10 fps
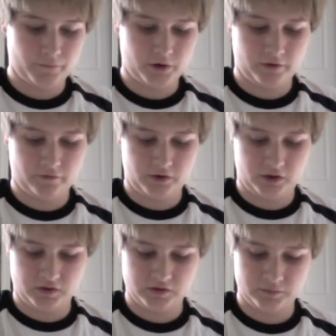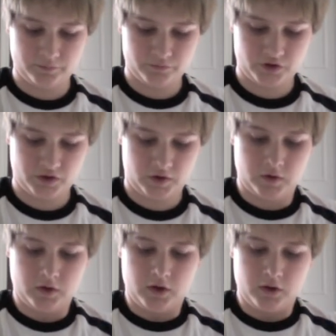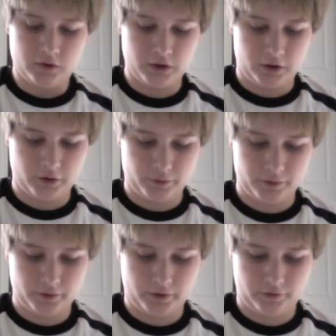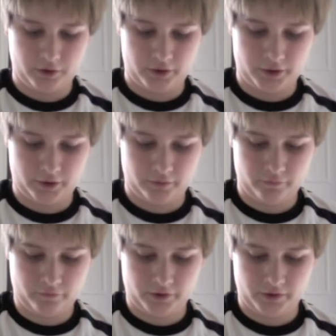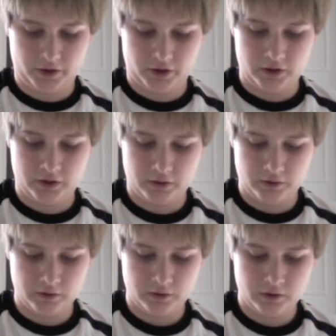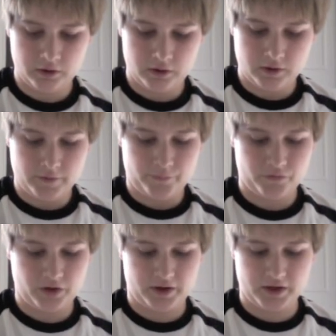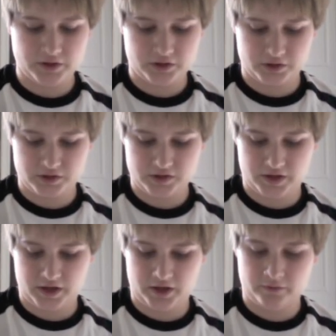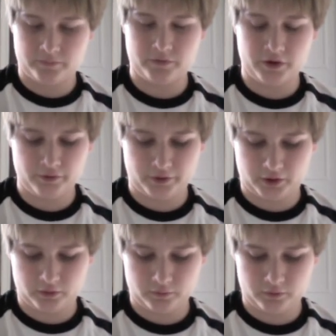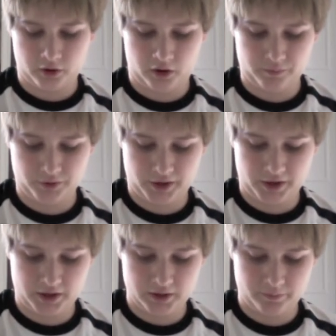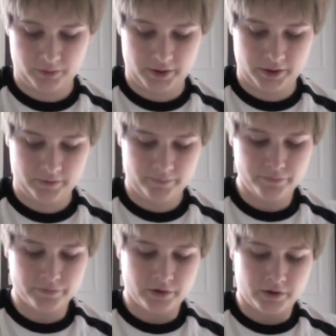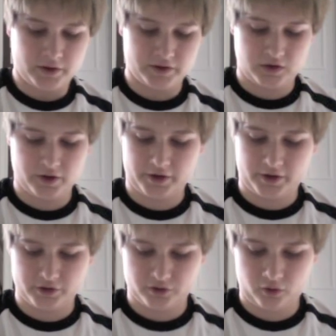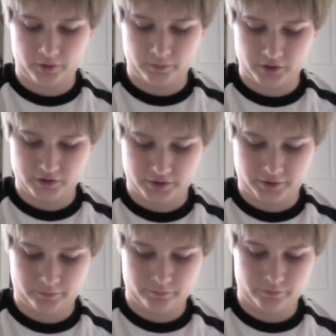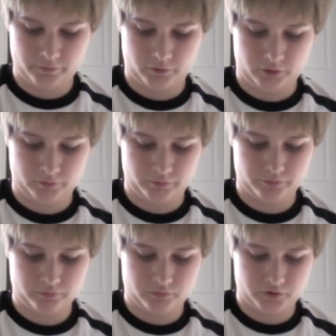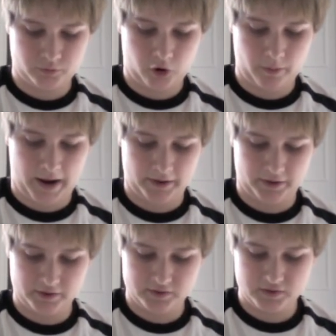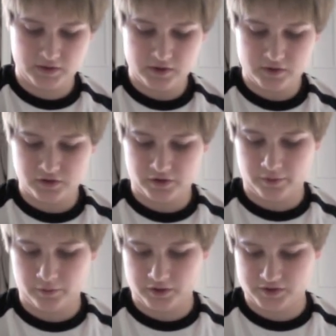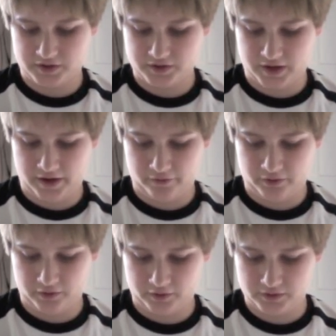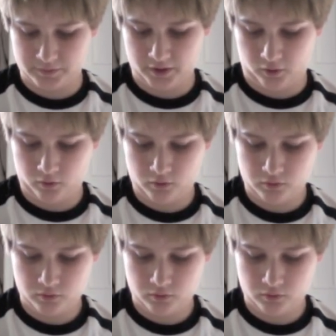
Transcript: of these. So, you know, they're really fun, very, I guess you could say, not really complicated, but it's hard to control them because they're, well, small magnets, so they want to stick to everything that's metal.